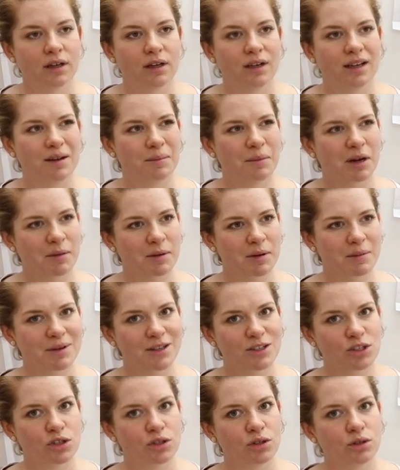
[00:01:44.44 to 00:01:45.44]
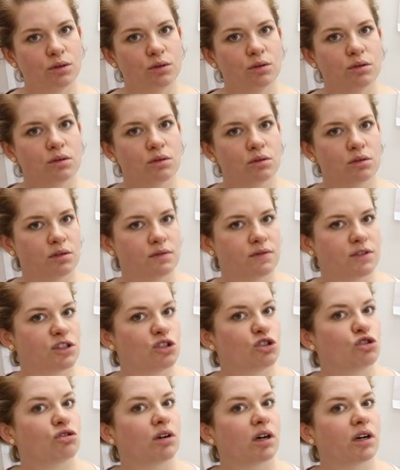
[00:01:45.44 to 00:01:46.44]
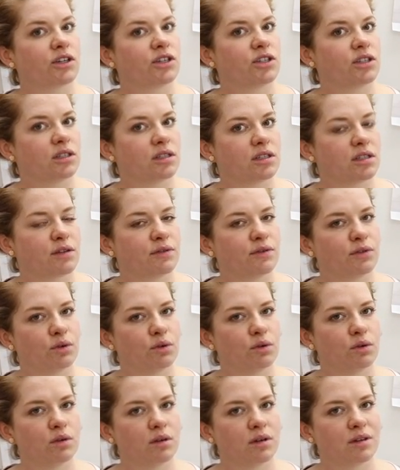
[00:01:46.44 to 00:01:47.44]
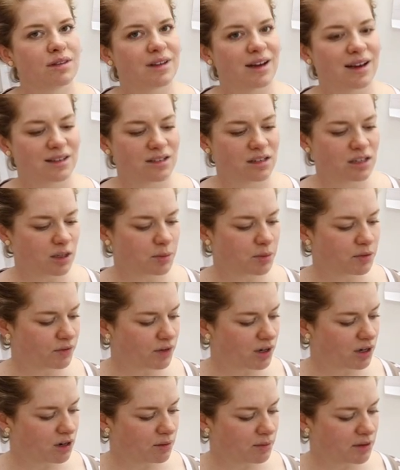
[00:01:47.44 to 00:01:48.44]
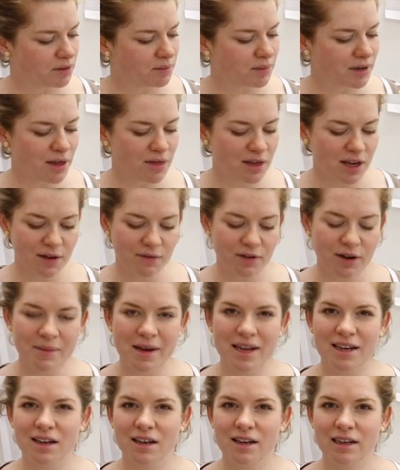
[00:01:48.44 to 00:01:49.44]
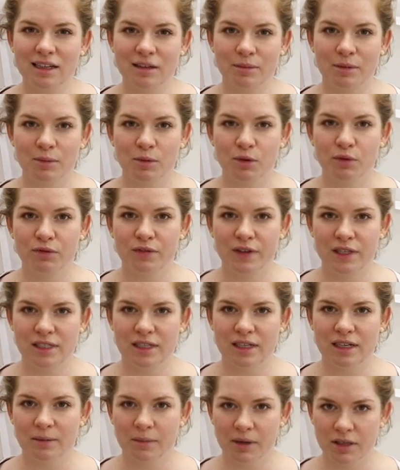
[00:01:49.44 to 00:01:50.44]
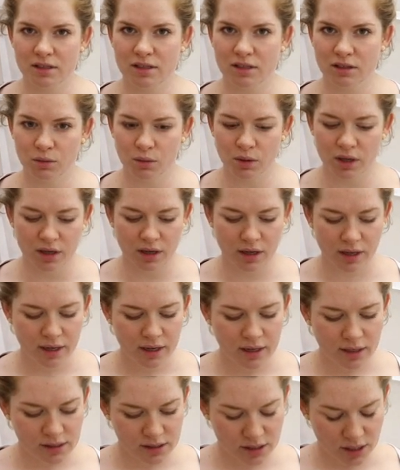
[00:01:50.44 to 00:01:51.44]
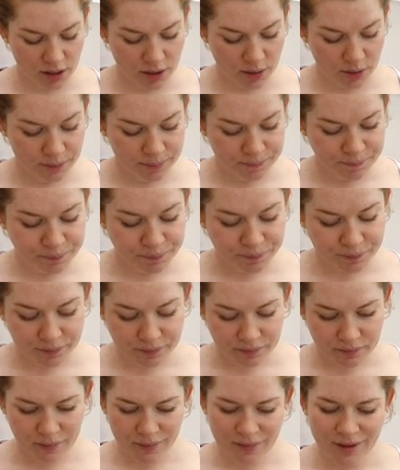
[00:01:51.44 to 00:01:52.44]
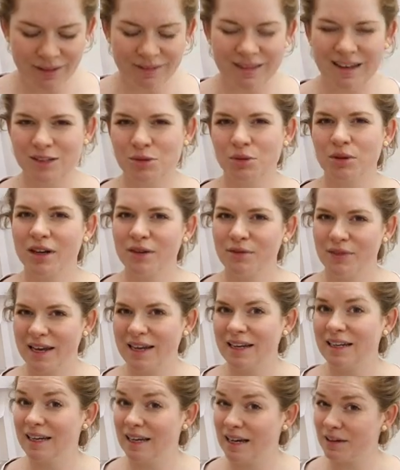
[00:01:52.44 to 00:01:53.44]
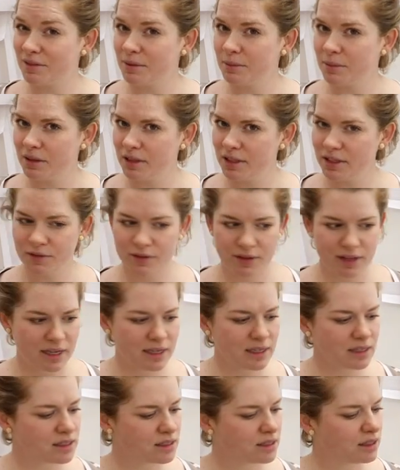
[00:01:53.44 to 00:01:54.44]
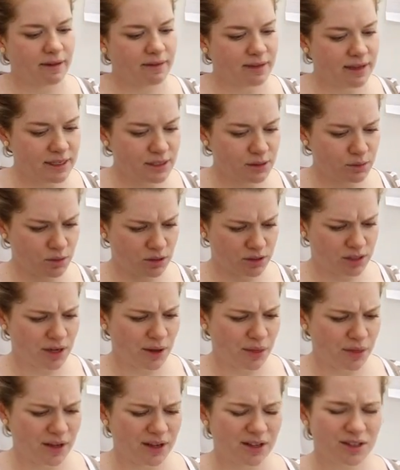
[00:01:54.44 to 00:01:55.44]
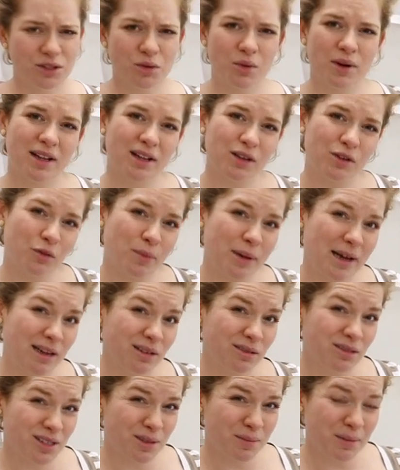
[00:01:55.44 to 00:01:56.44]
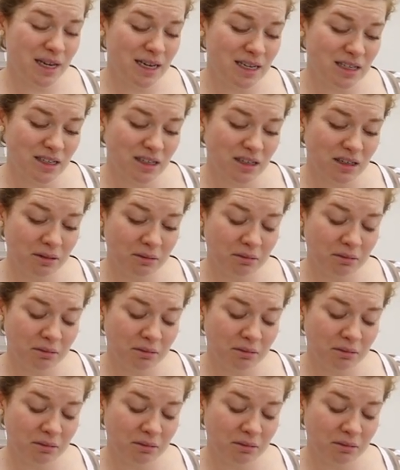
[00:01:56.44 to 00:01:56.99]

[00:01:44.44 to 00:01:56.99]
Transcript: and it might be a bit too sort of structured for that type of garment, but I think if I made it a little bit more fitted it might still work. So that's what I vaguely have in mind for this. This was, I think, £12 a metre.